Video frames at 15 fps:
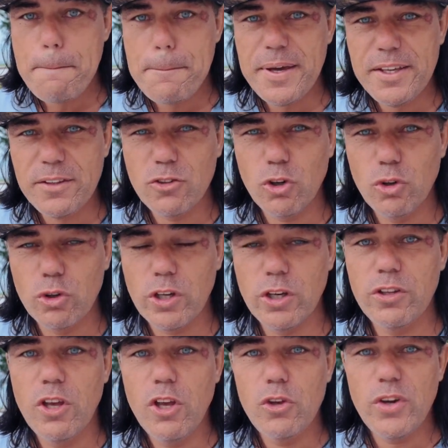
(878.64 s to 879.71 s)
paid
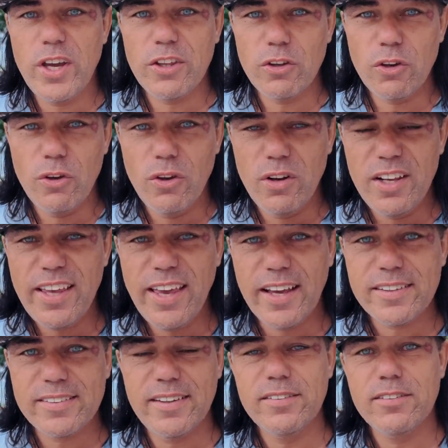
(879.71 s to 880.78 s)
token, you get early
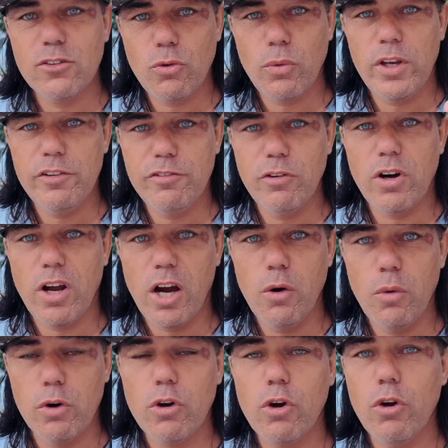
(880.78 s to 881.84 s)
access,
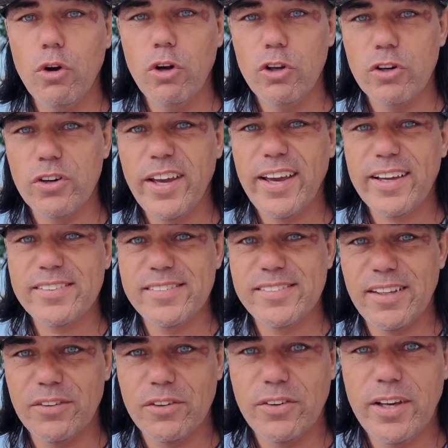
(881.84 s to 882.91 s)
24-hour earlier access
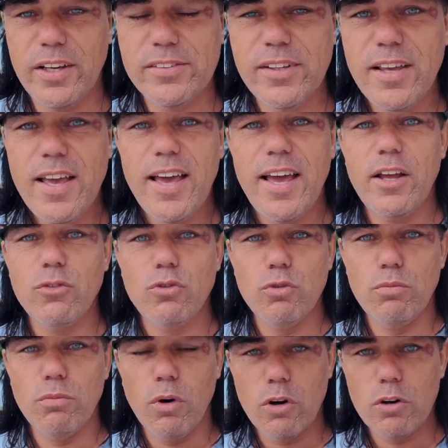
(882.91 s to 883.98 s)
than the rest, and
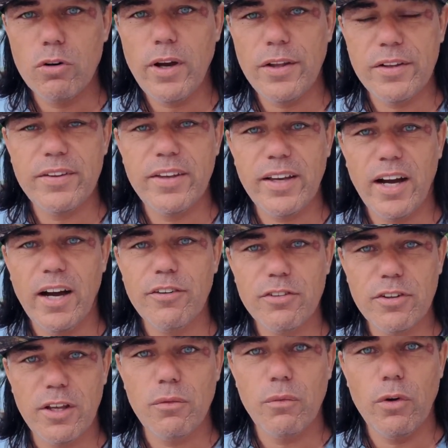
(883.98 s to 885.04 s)
tomorrow and the day
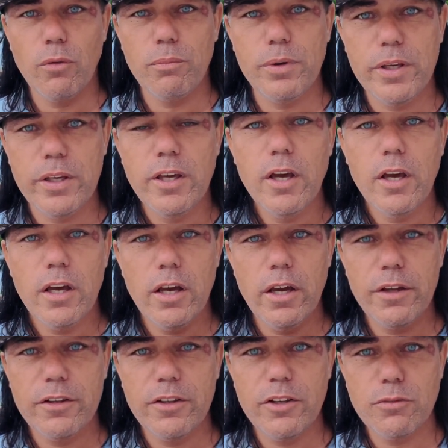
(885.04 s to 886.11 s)
after then will be
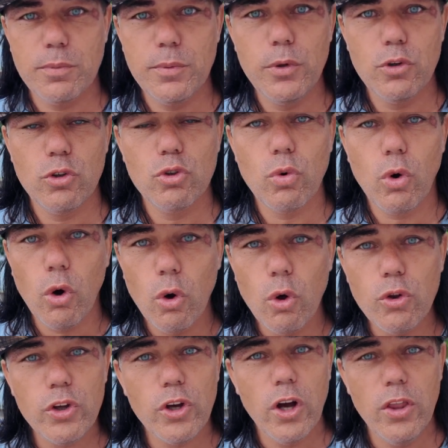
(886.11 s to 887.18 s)
the distribution to all
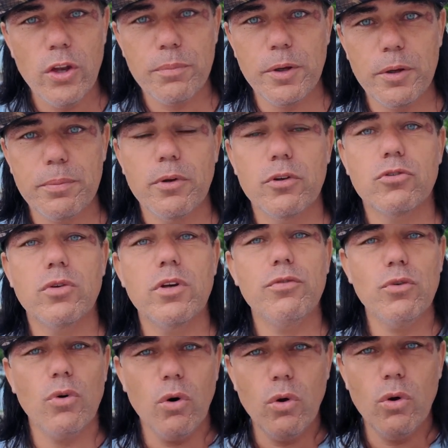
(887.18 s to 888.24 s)
the other people. So if
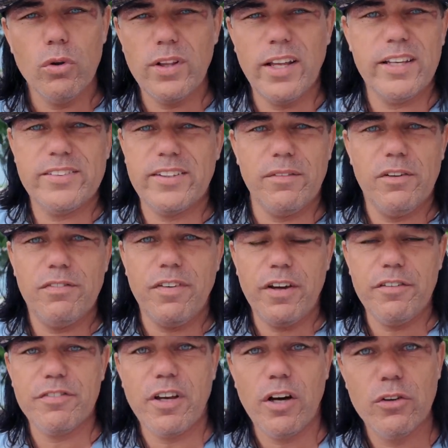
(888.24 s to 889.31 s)
you hold like
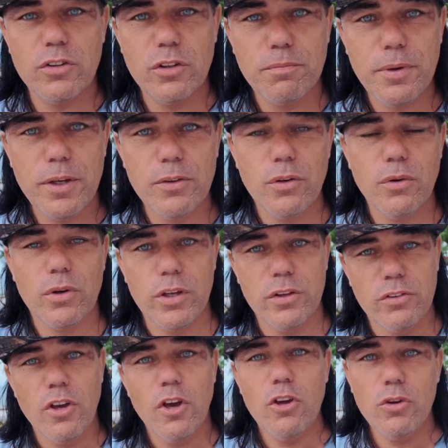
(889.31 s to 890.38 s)
75,000 paid
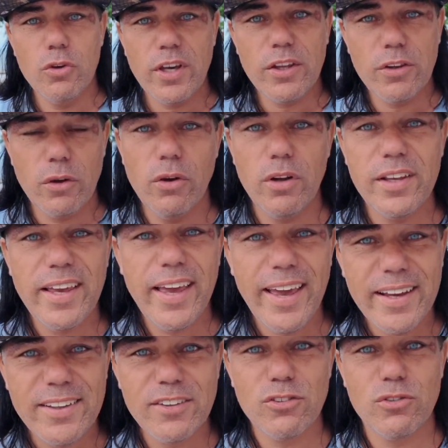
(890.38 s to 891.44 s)
tokens, you get early
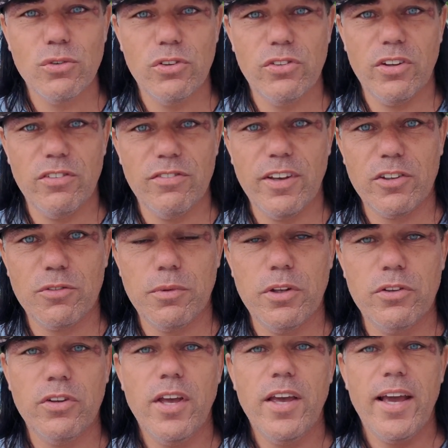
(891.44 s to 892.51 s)
access to these
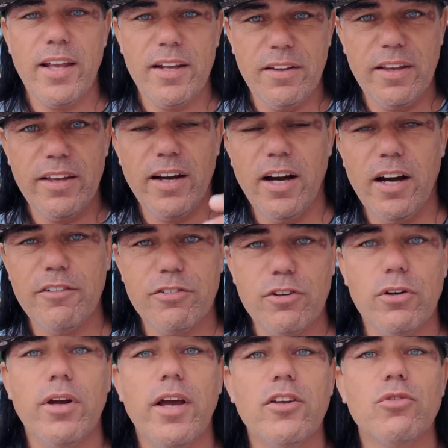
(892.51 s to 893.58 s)
investments, and the day
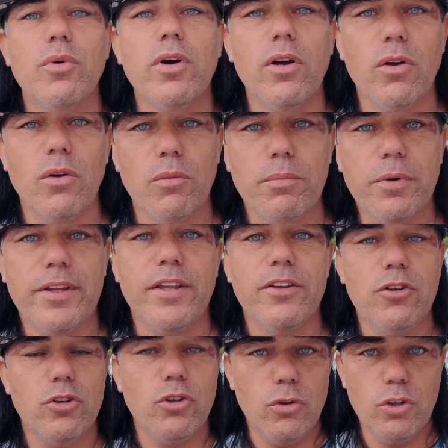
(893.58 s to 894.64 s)
after as well, but then
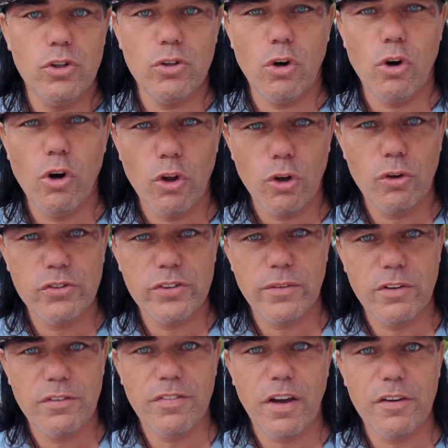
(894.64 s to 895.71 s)
you don't need to hold those
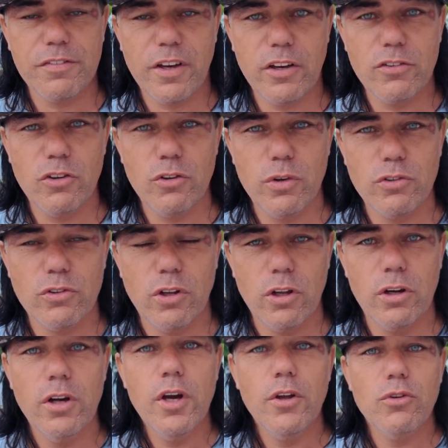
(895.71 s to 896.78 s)
75,000 US
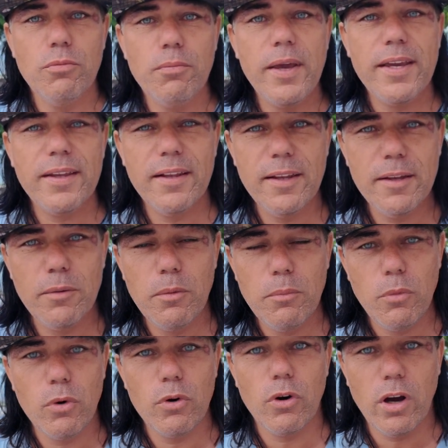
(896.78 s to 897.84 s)
dollar to make it a little bit
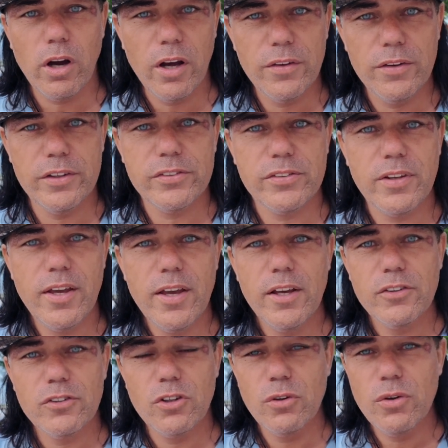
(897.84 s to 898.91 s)
more honest.
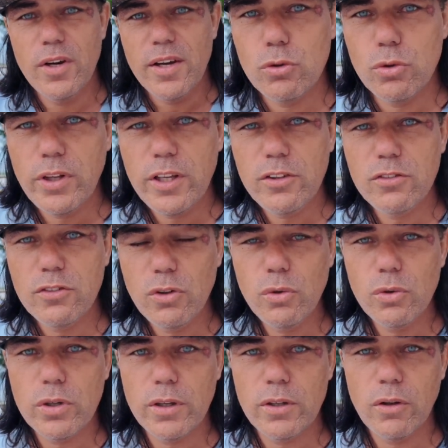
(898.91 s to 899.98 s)
So today's
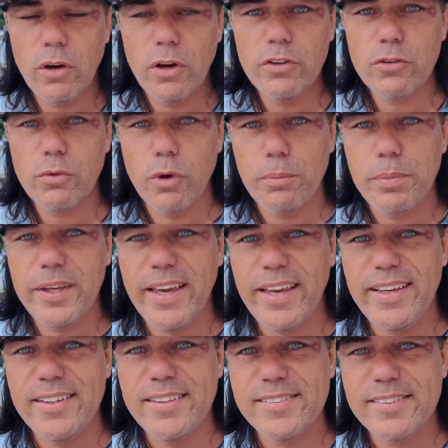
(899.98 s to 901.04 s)
token launch will be
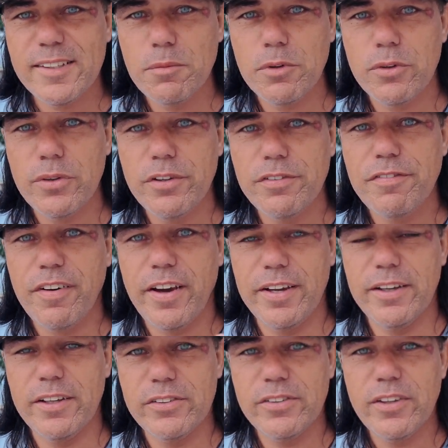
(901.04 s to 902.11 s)
Asymmetry
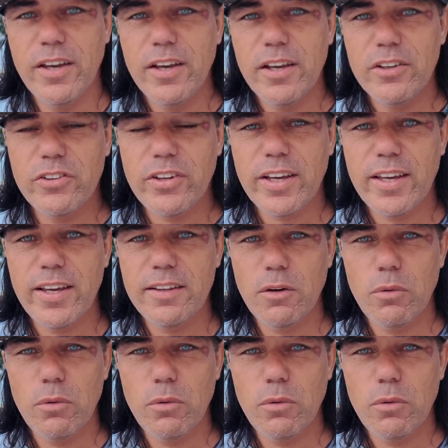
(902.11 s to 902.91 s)
Finance. Check it,